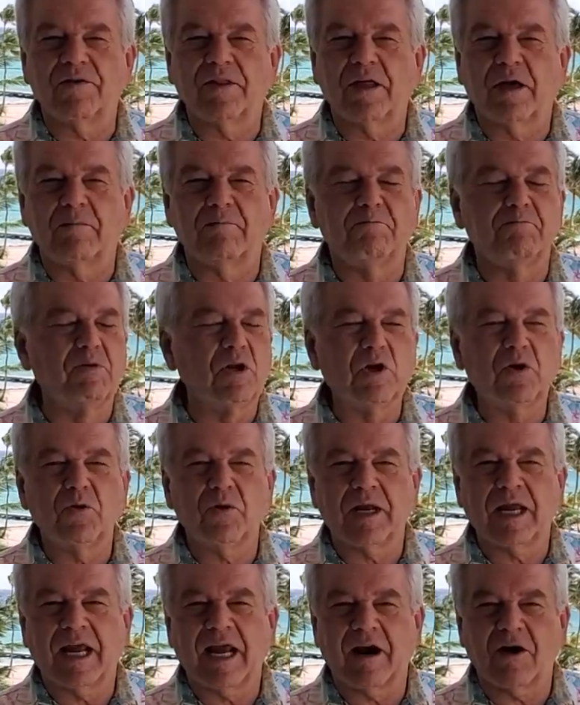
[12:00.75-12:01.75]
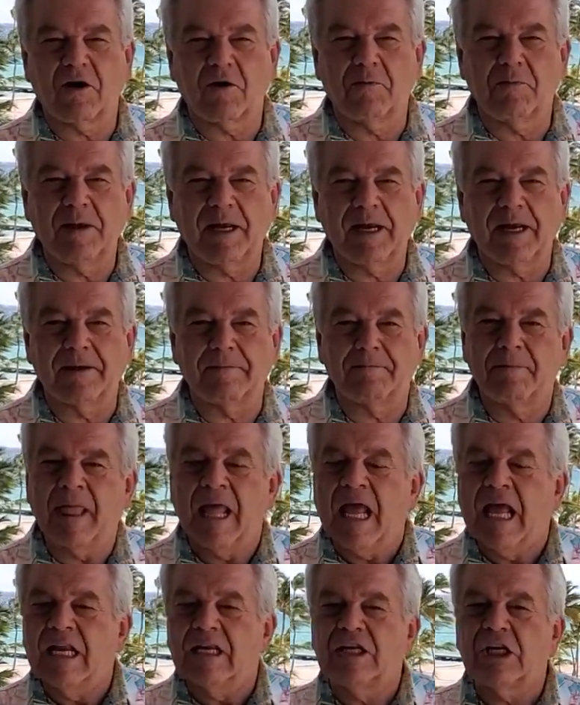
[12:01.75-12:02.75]
the blue Caribbean.
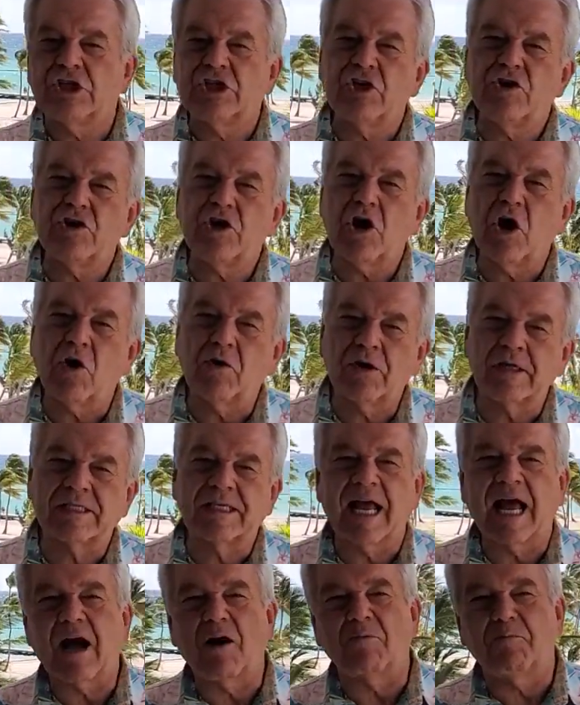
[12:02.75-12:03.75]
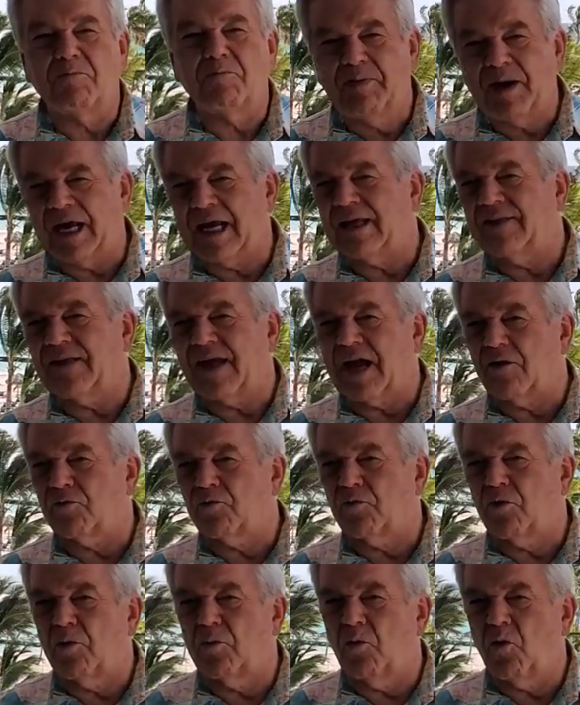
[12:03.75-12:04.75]
Did you notice how big that
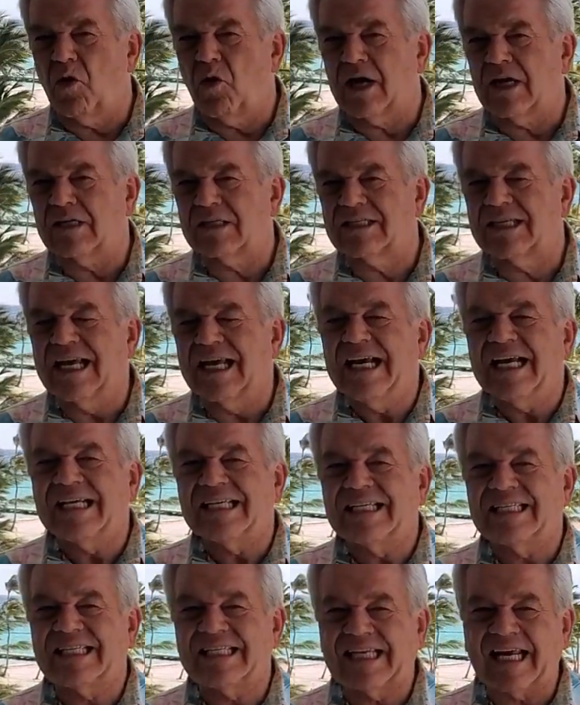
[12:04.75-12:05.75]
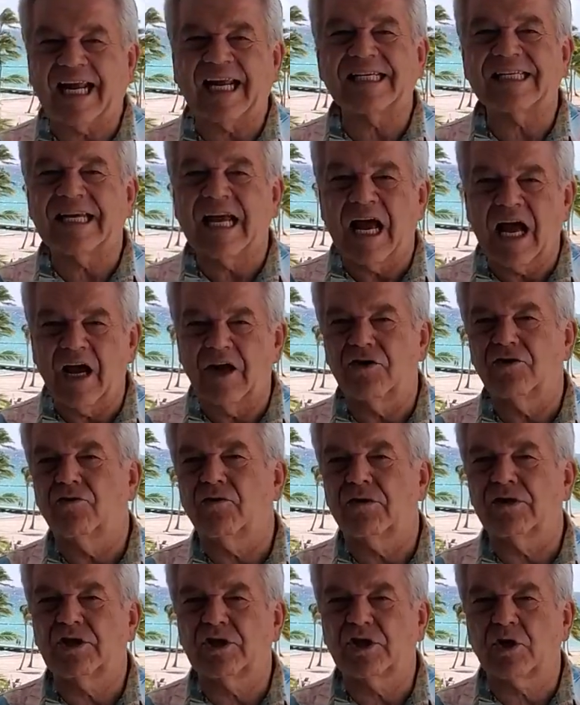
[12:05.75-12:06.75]
room was?
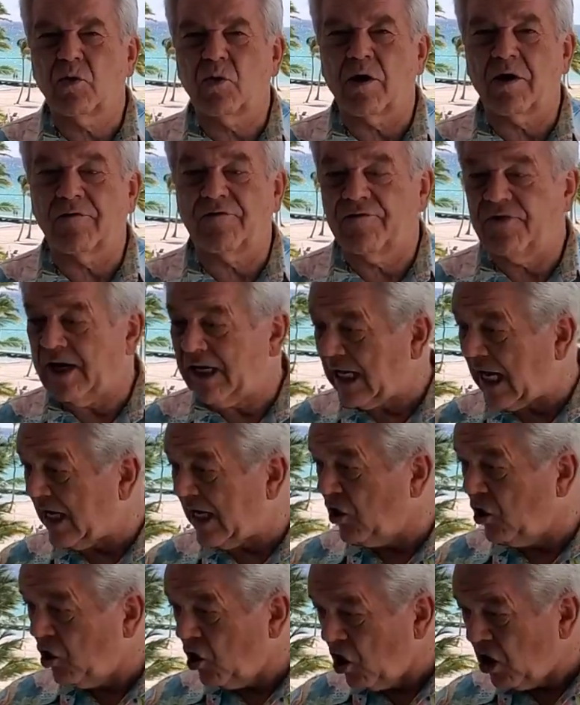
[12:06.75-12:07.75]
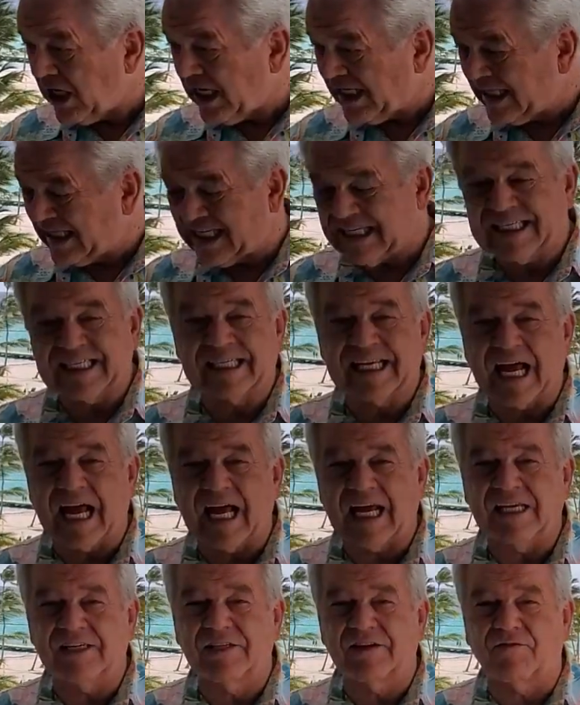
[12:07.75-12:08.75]
600 square feet. And look at the
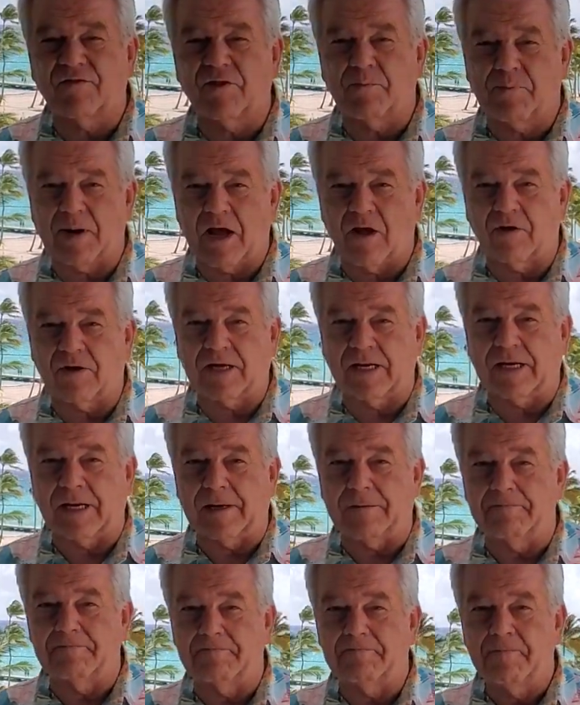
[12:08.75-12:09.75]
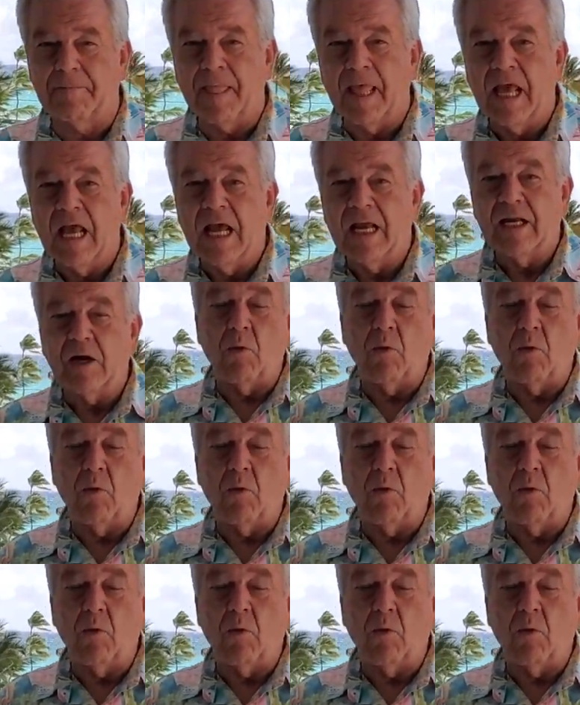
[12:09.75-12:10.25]
size of the balcony. Now,